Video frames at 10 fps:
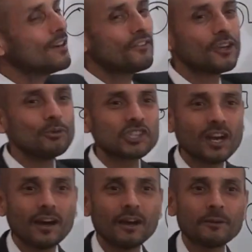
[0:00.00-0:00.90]
the
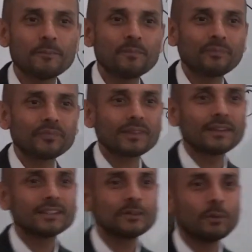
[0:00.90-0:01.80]
future.
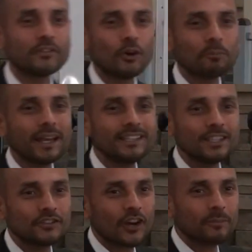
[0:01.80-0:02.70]
So we've got
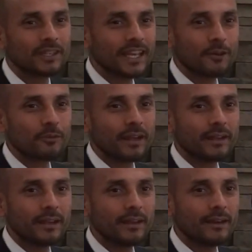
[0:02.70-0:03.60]
plenty of time to get
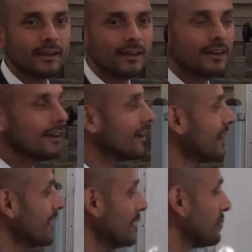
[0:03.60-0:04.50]
ready.
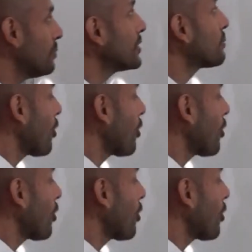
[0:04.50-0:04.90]
But the